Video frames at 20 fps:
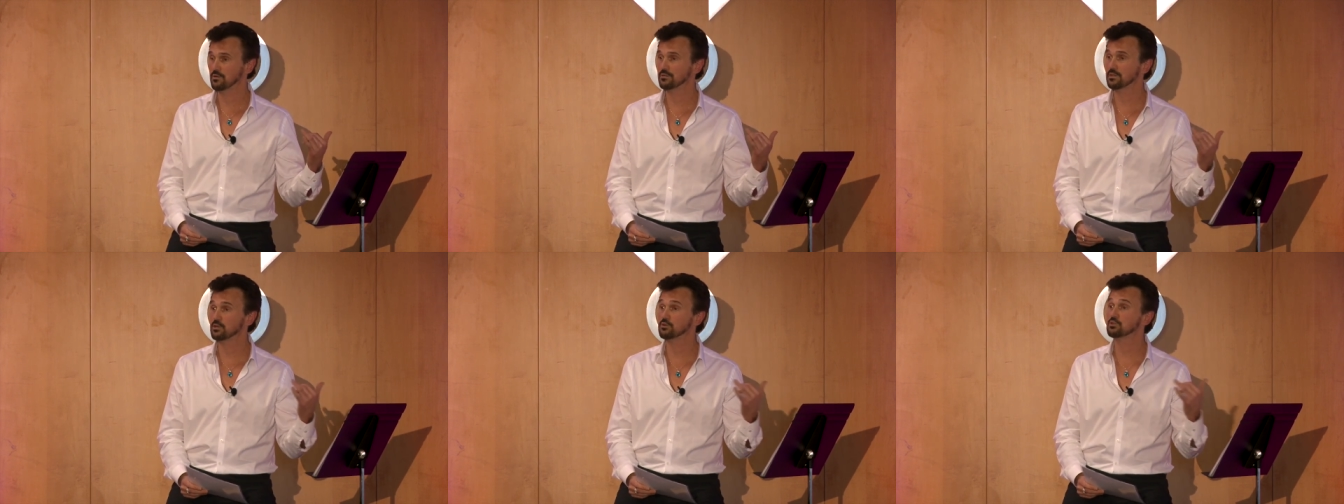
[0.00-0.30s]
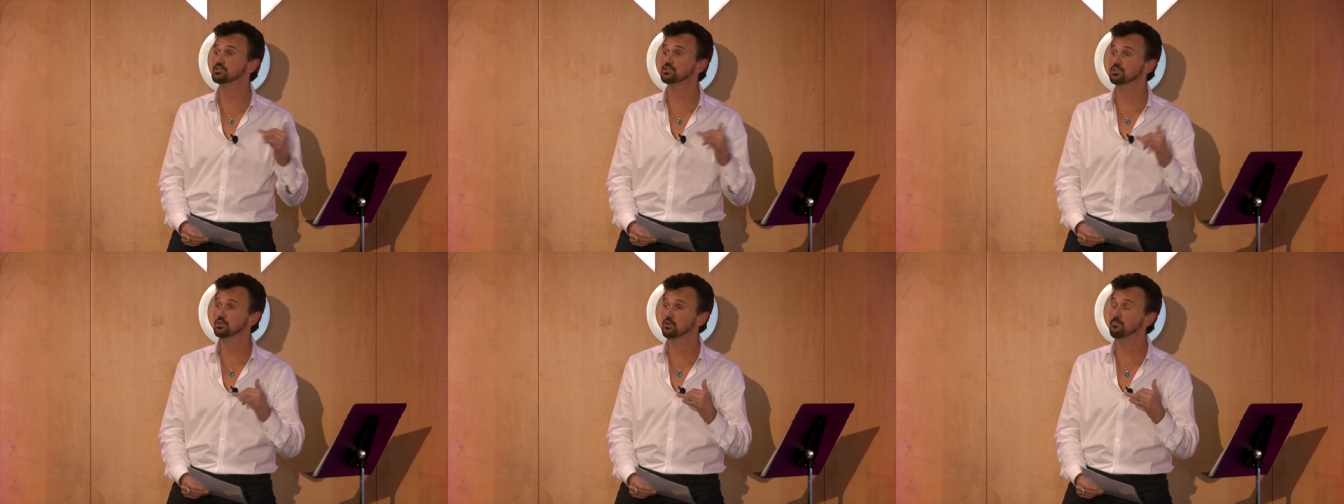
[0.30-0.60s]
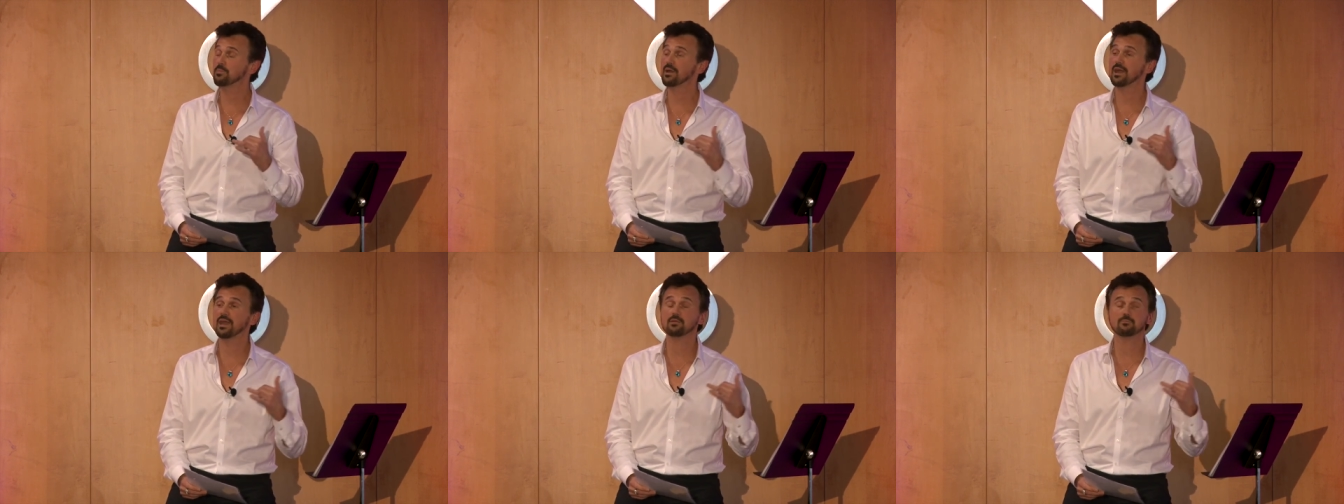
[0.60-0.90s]
There was
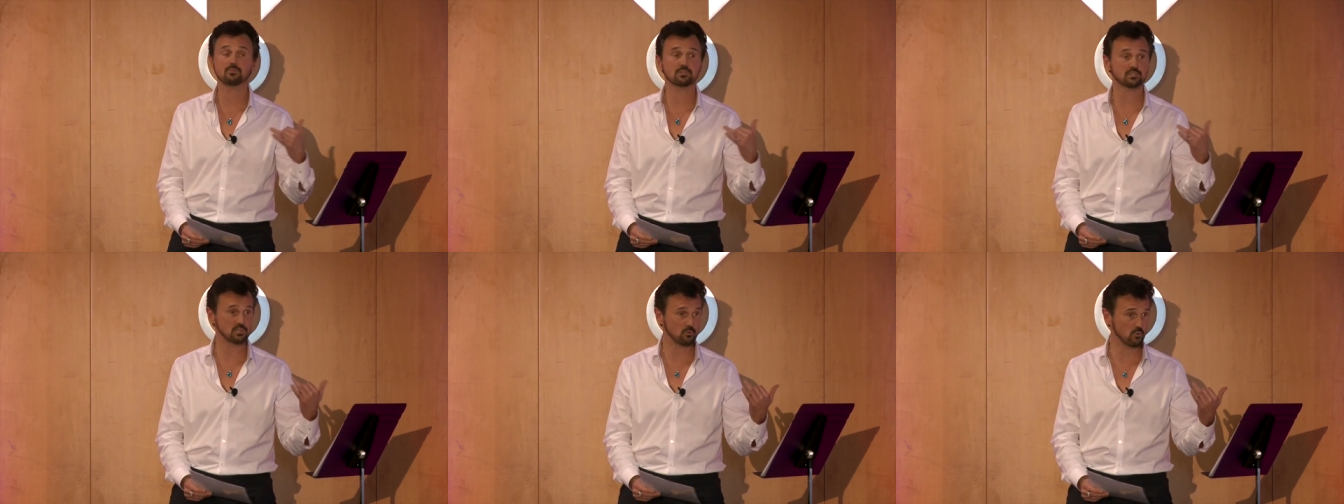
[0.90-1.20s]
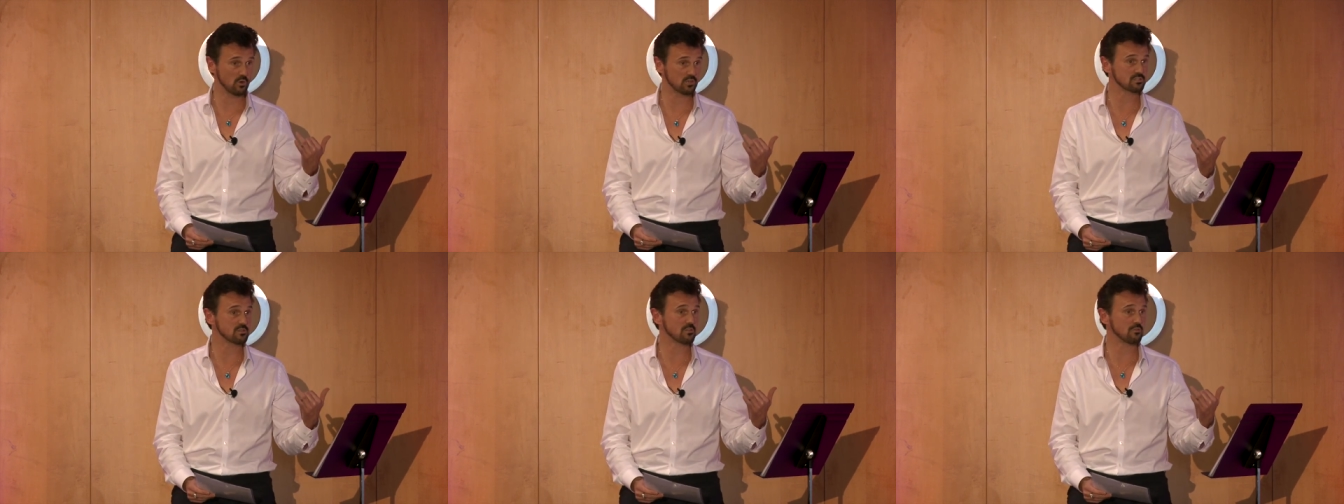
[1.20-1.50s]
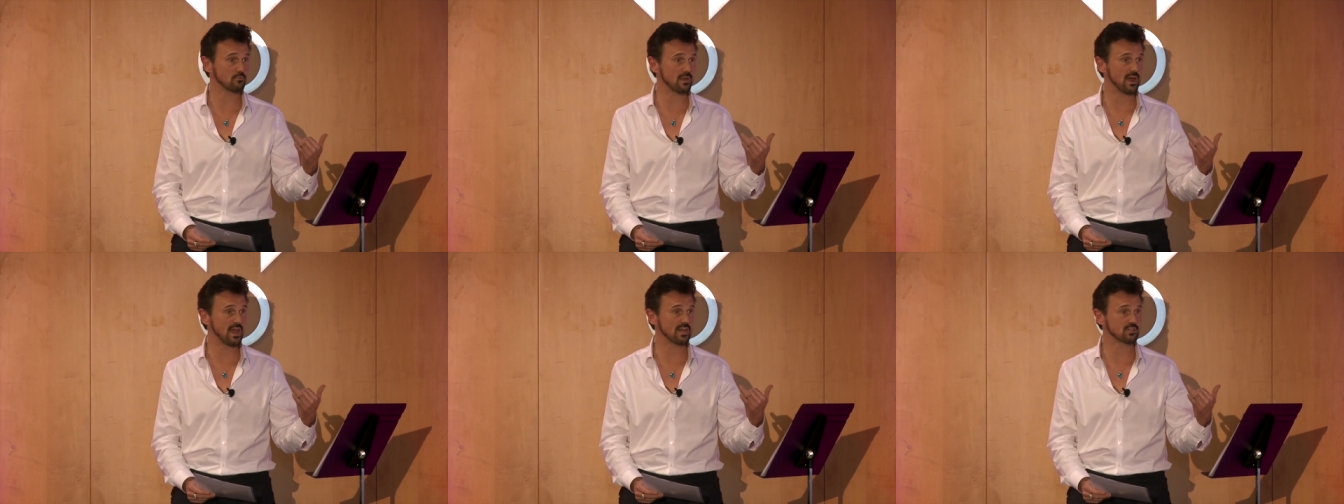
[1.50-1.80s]
still pain, but she
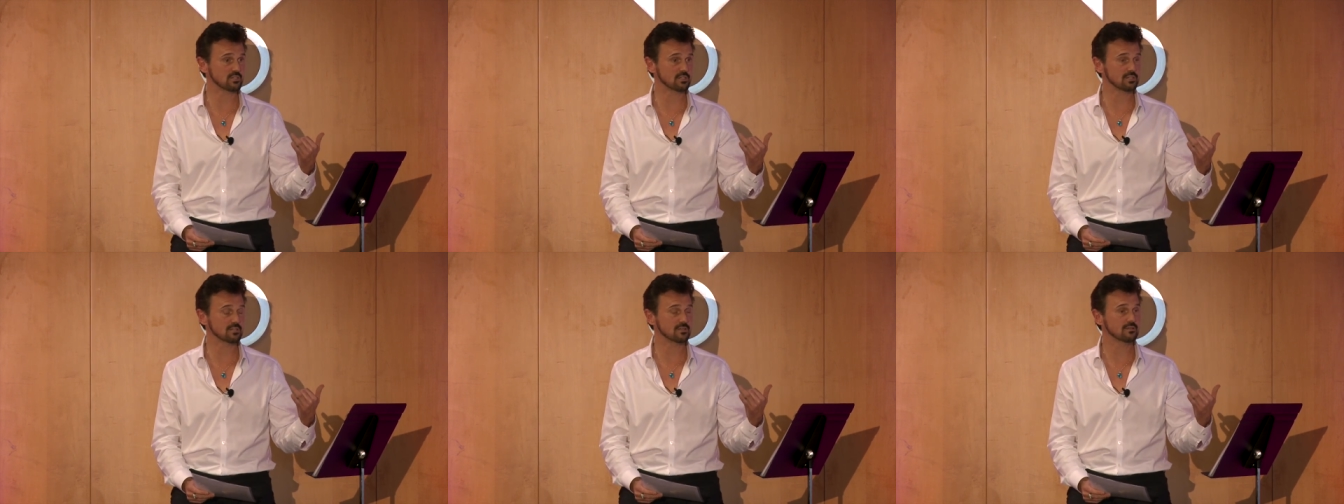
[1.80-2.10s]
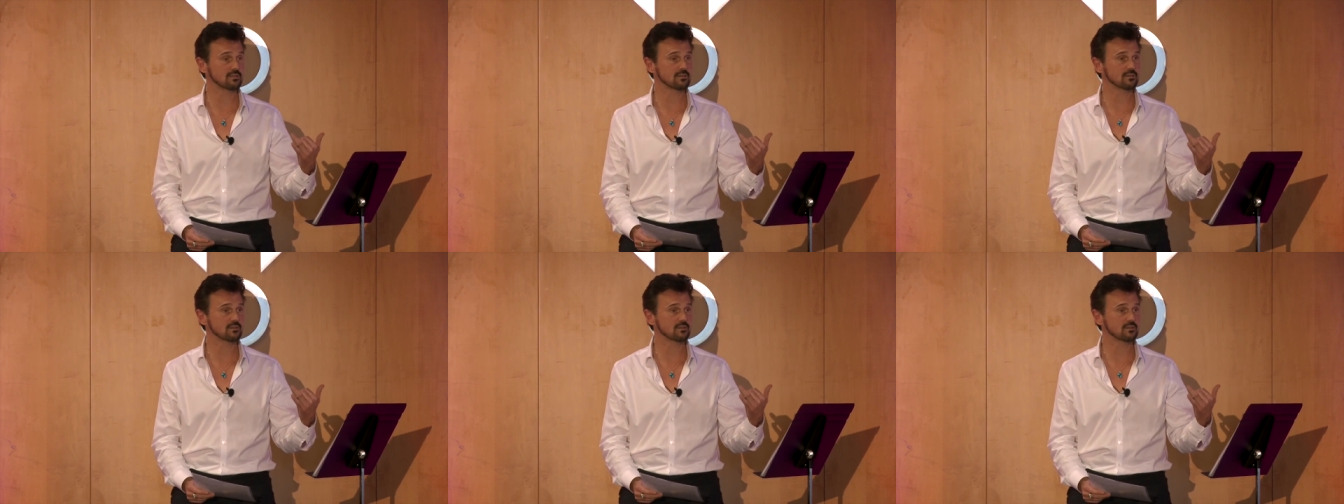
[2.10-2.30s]
wasn't thrashing.